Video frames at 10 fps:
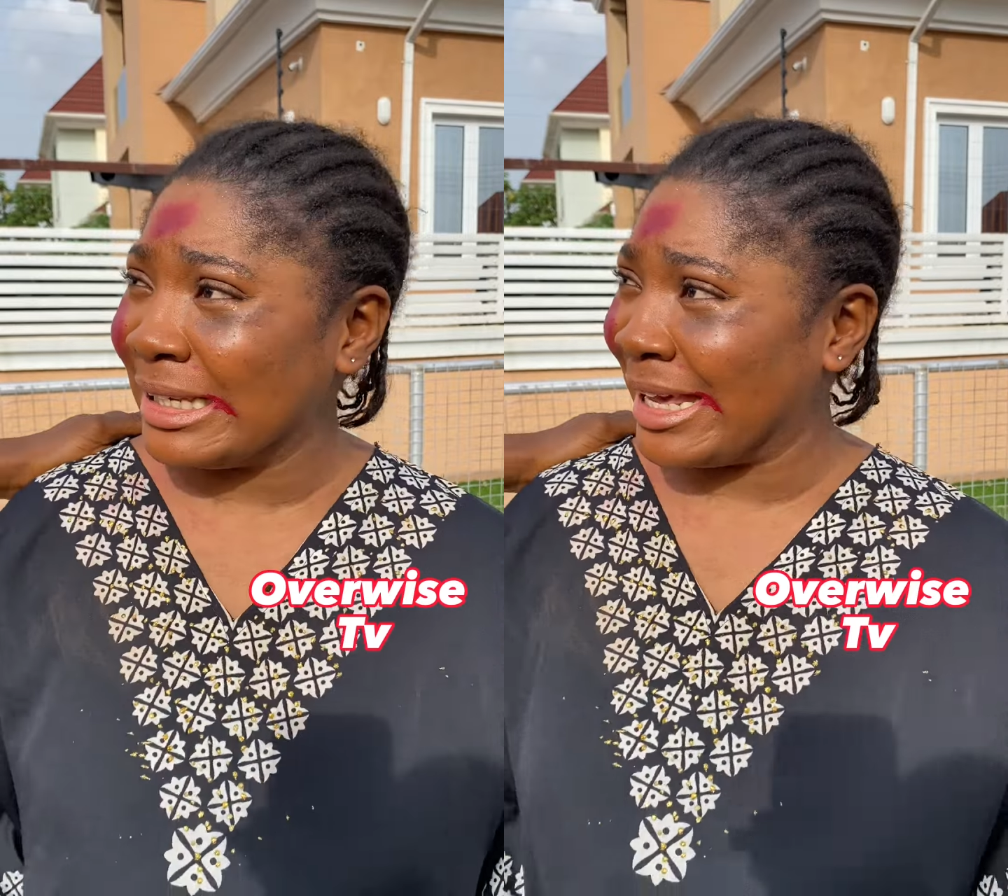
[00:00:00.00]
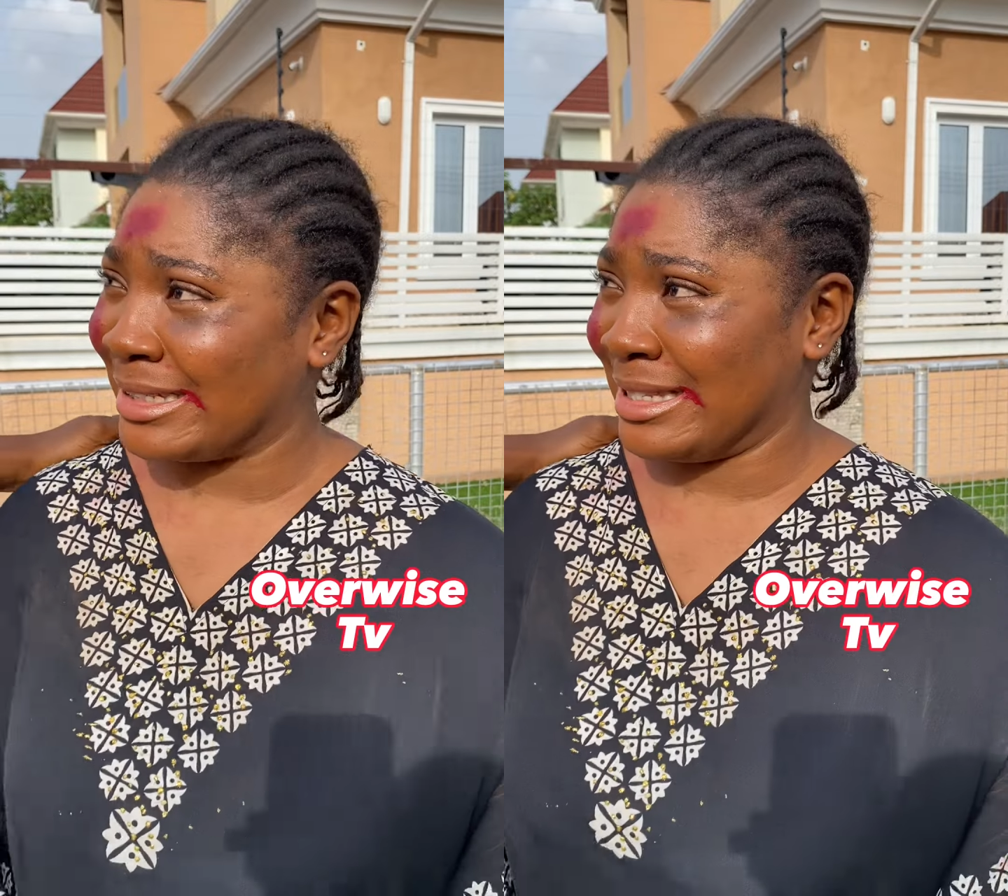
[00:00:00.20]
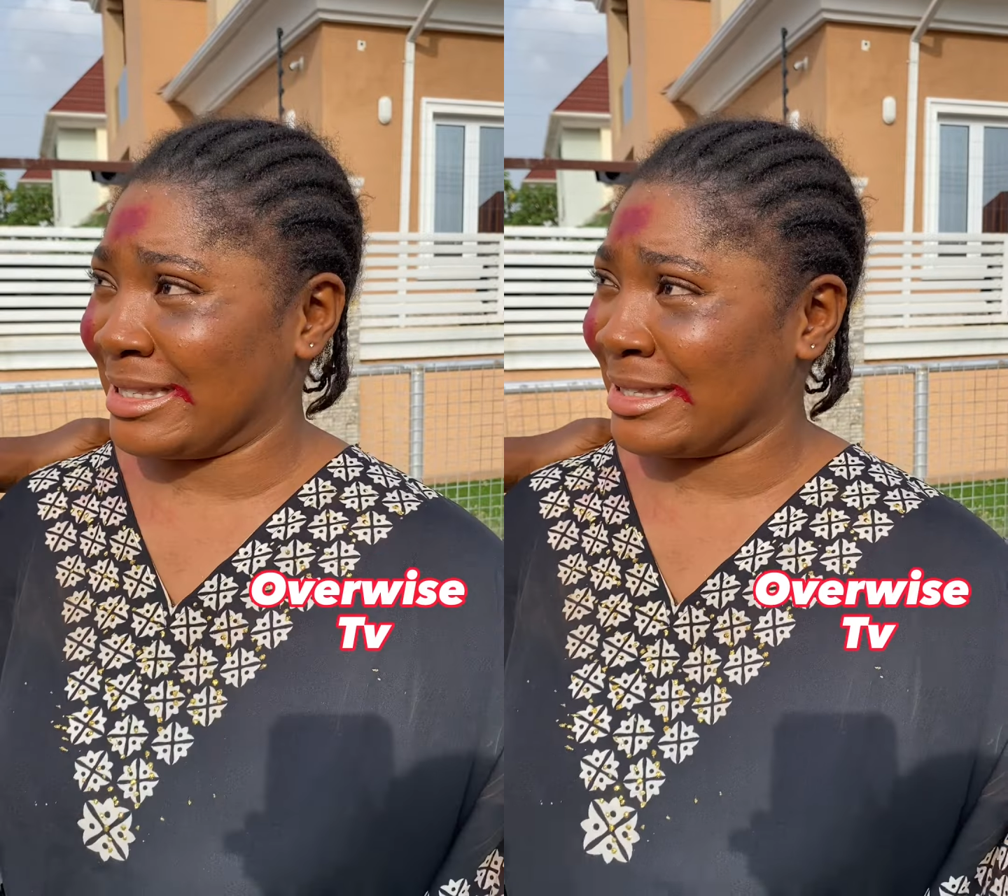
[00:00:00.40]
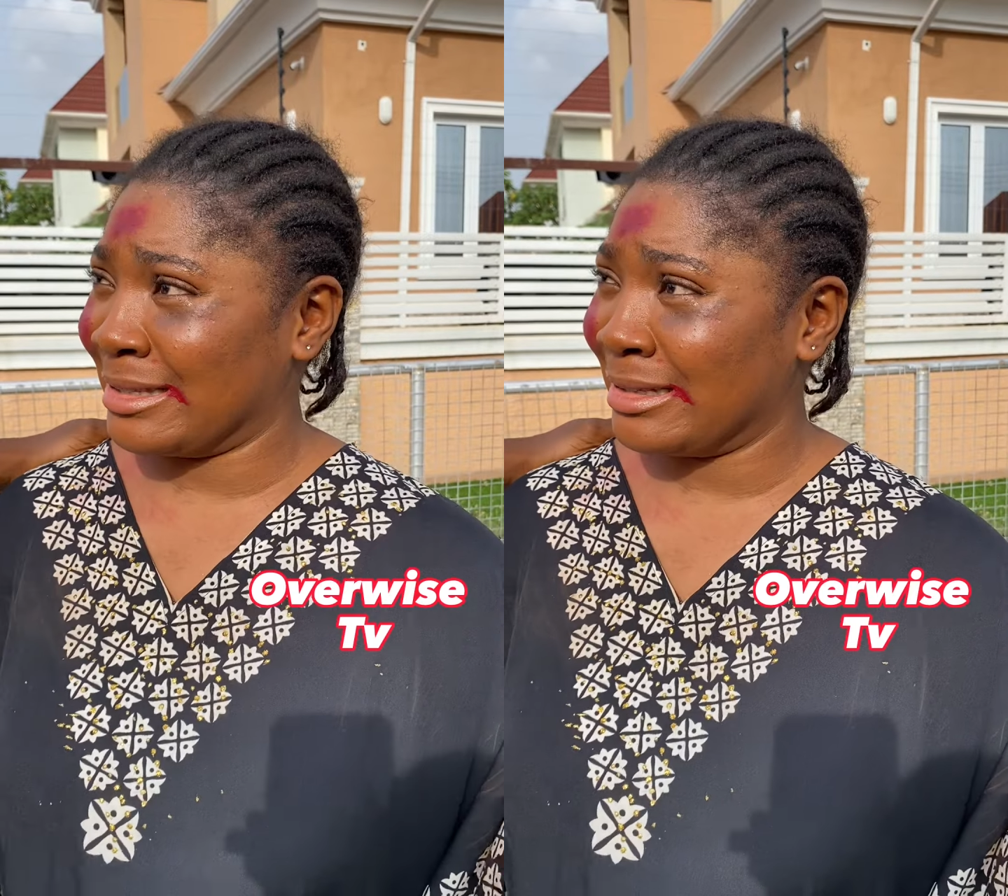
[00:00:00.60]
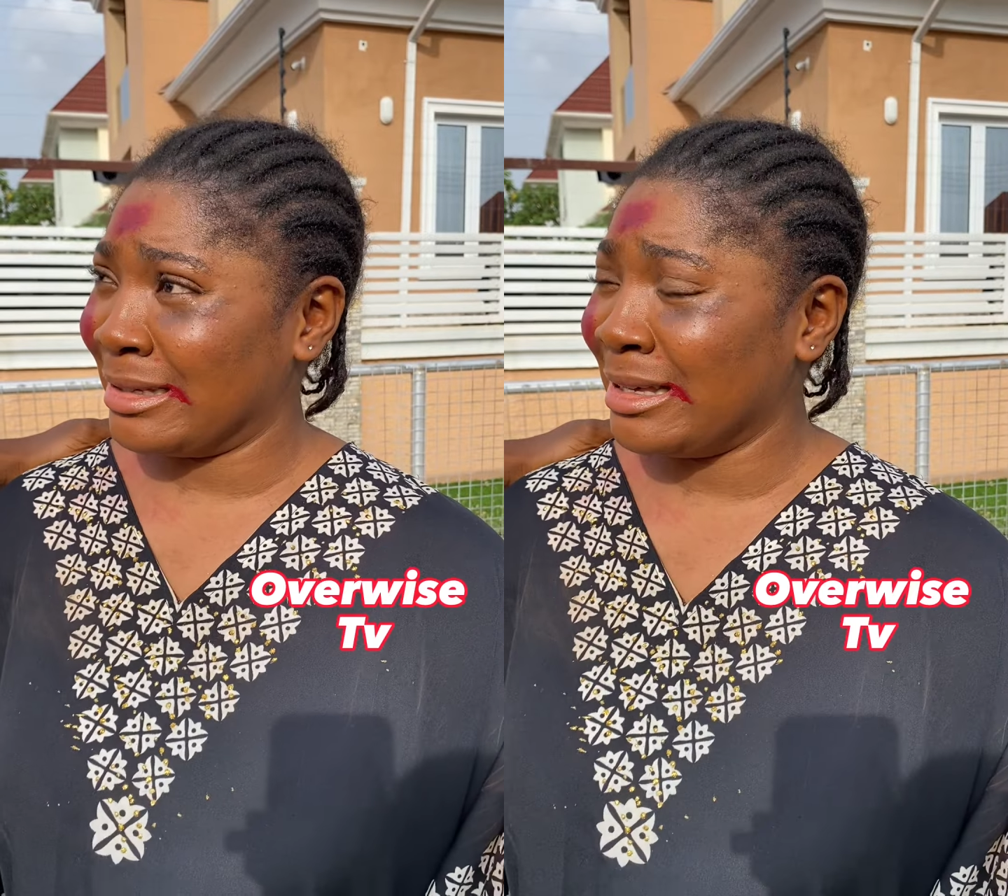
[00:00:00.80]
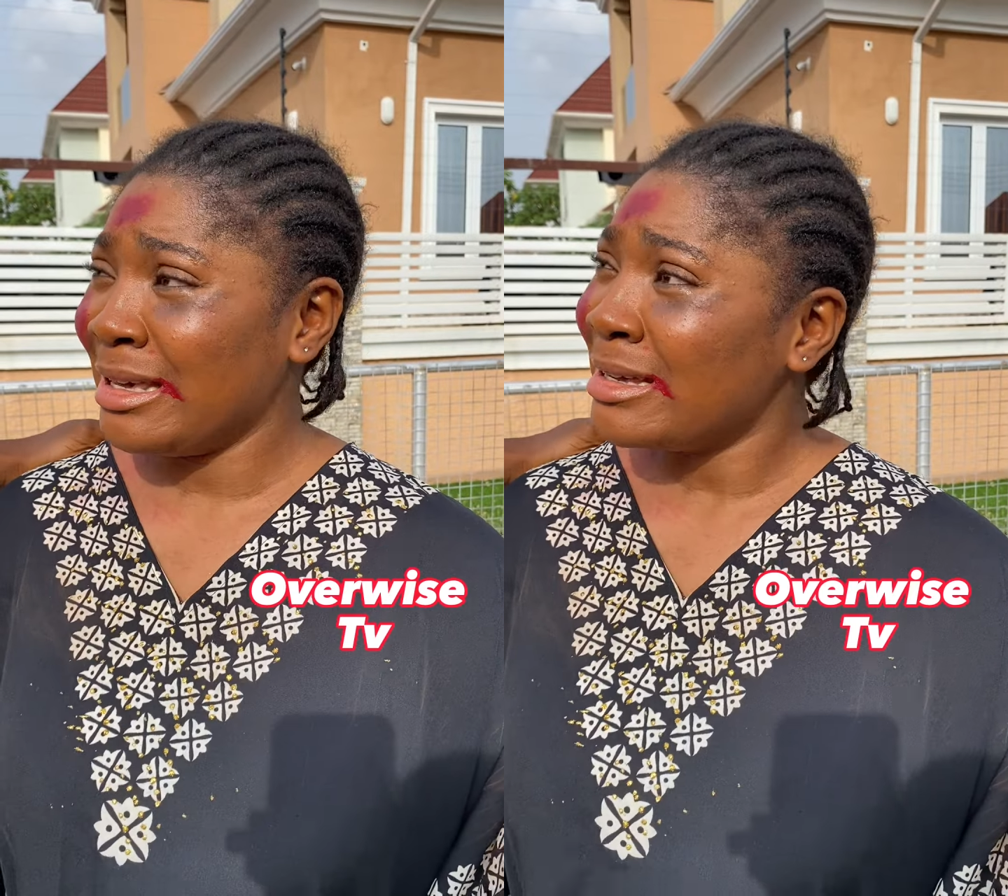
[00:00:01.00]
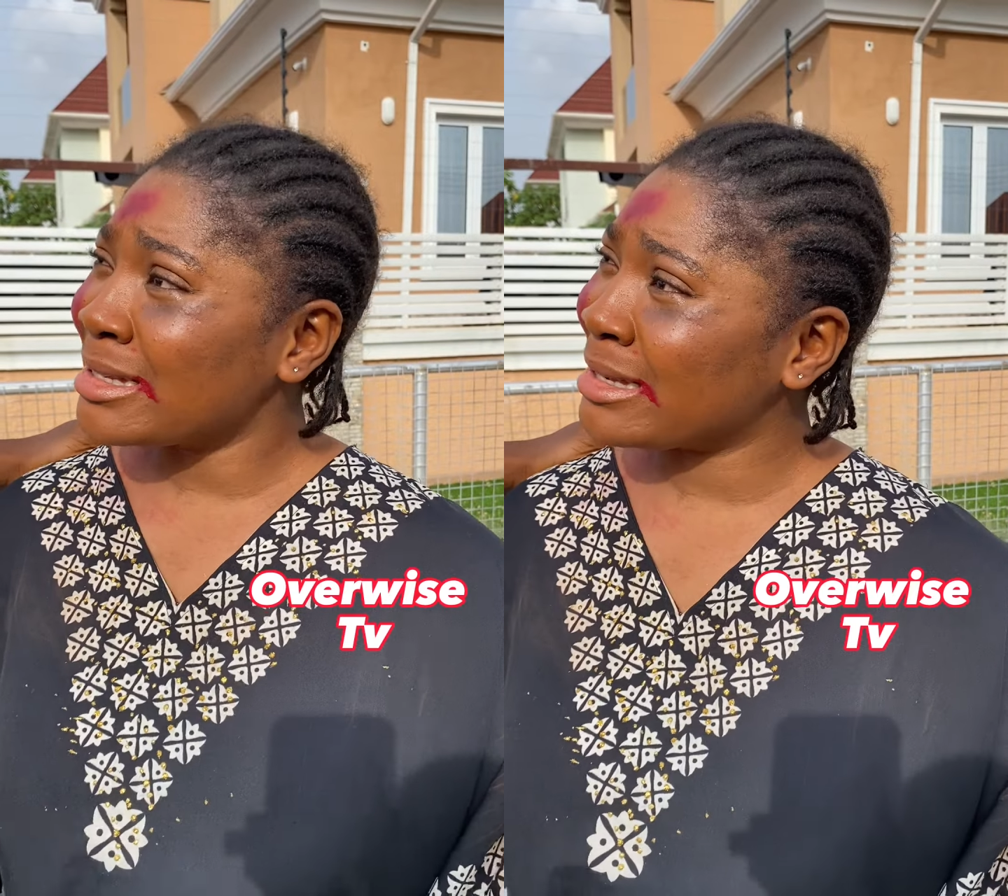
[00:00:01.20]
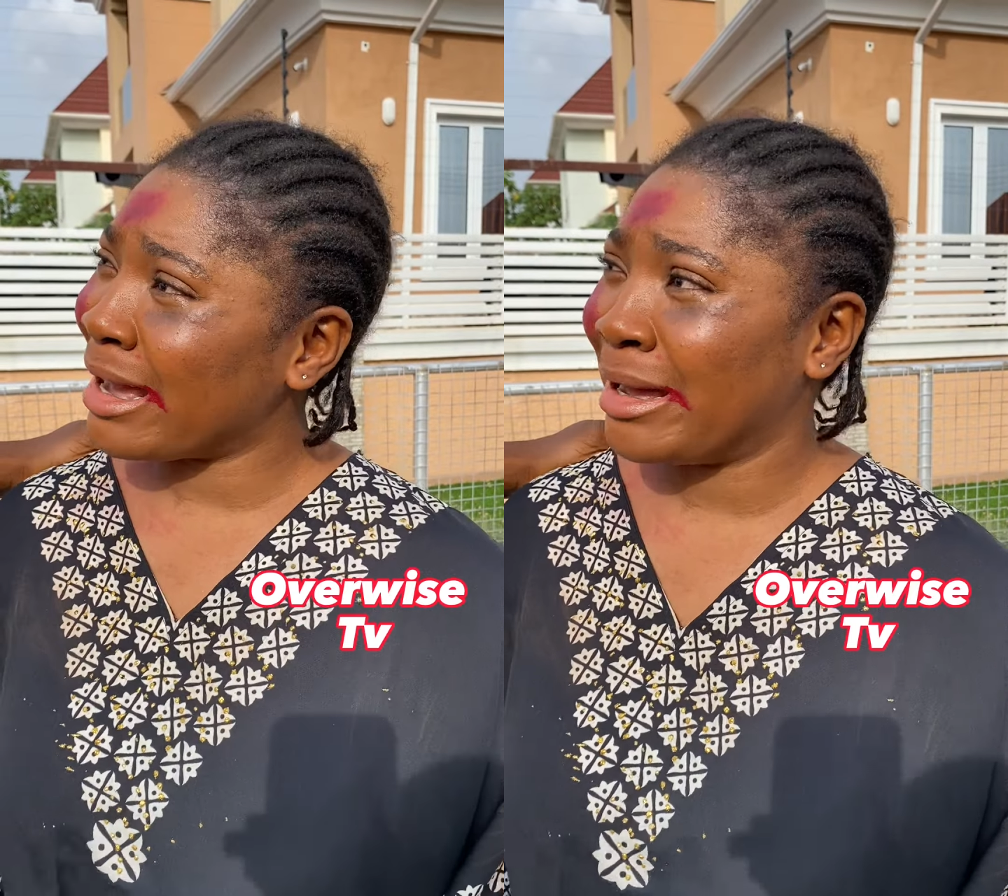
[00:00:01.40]
ladies.
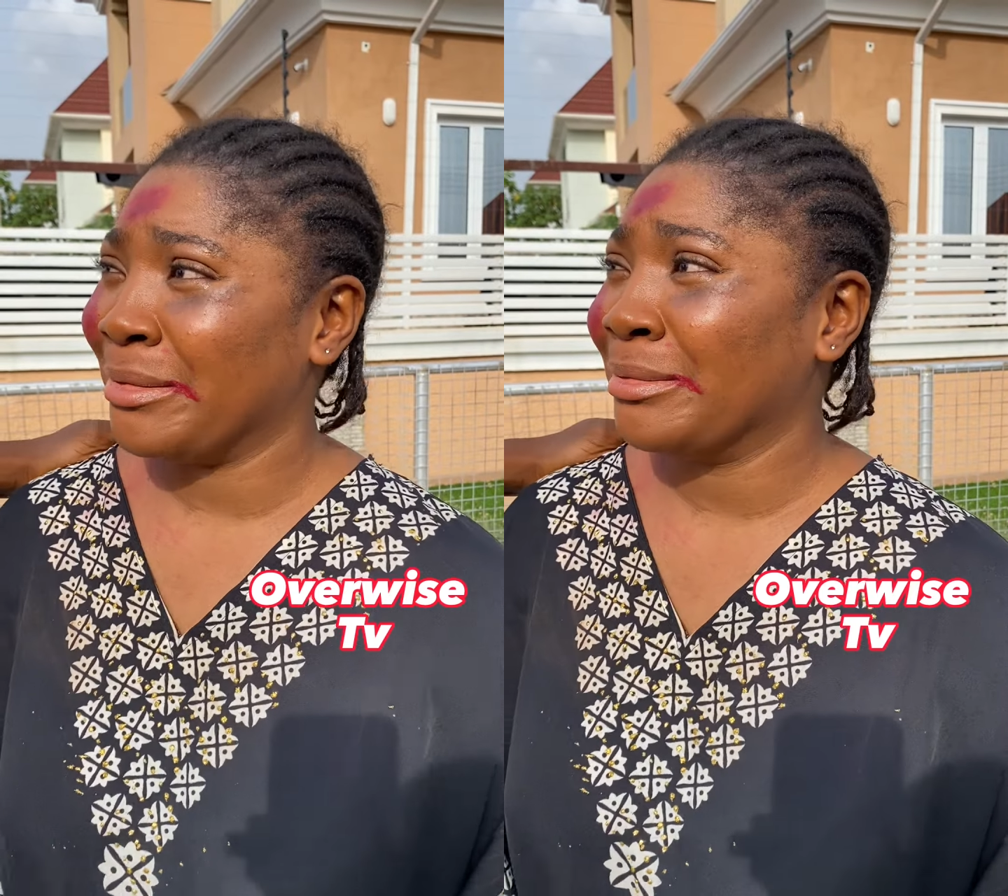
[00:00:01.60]
Sir,